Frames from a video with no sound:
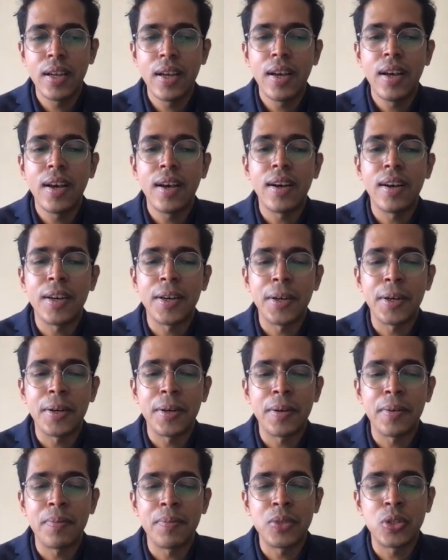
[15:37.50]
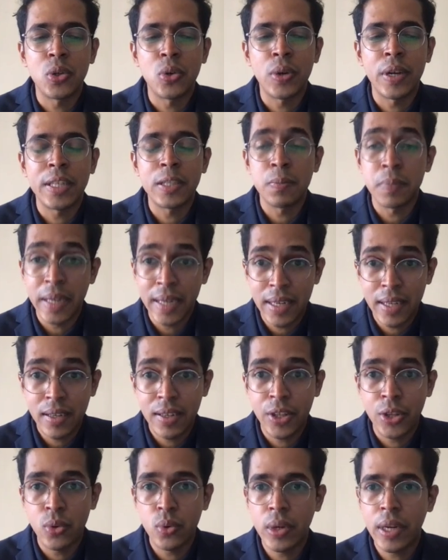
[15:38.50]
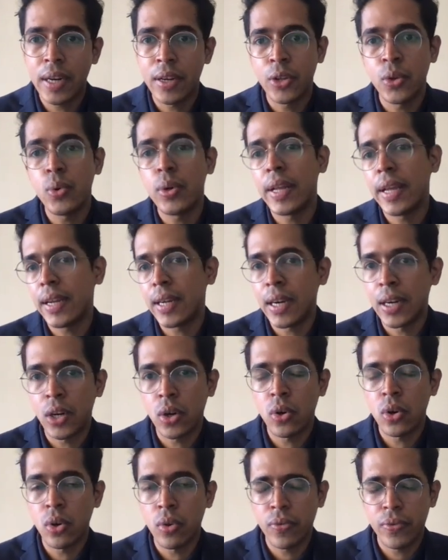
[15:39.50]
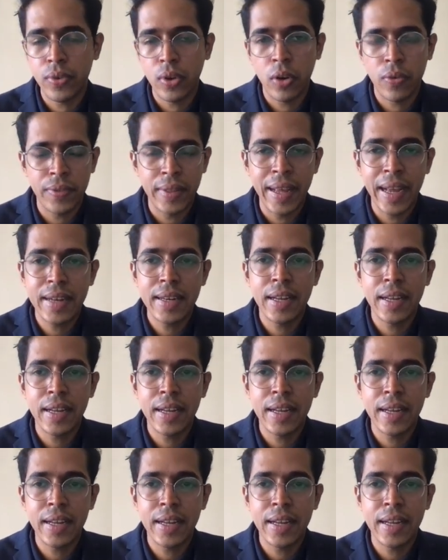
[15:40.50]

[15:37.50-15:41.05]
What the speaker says: So it's better you take control of that,